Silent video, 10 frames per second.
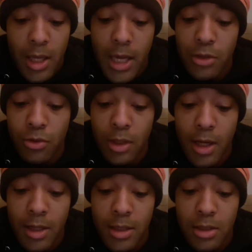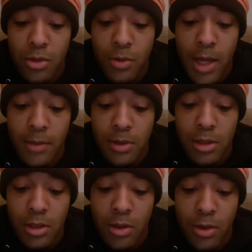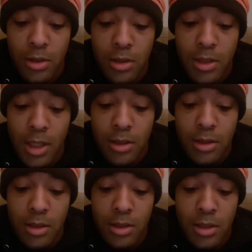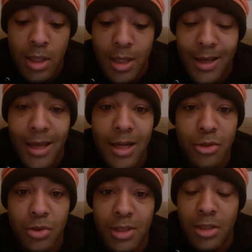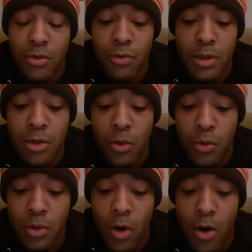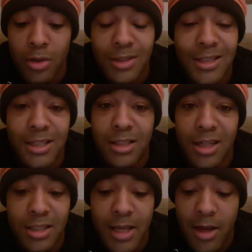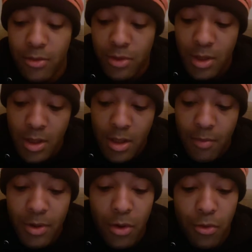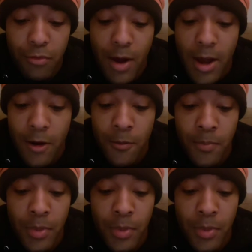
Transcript: Andrew Luck in his two games this year against the Texans, 863 total yards, 6 touchdowns, been on fire.